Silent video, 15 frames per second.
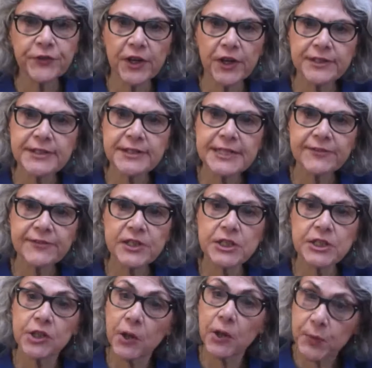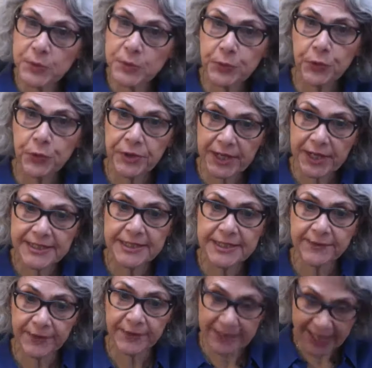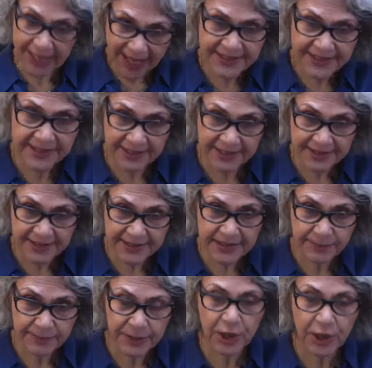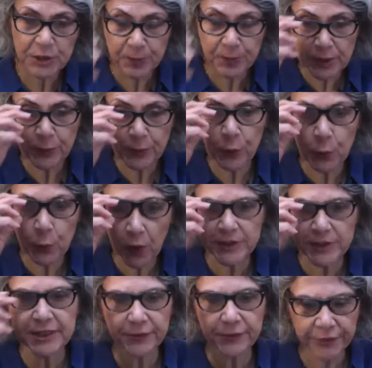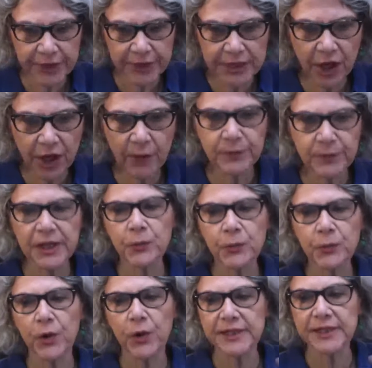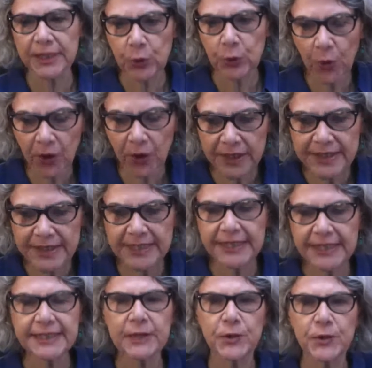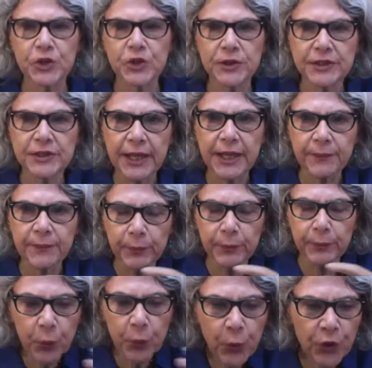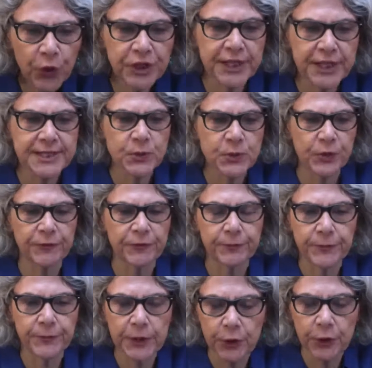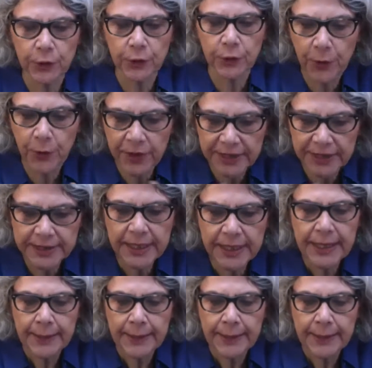of 1979 was progressive in essence because people wanted freedom, they wanted equality, they were they, the workers were you know wanted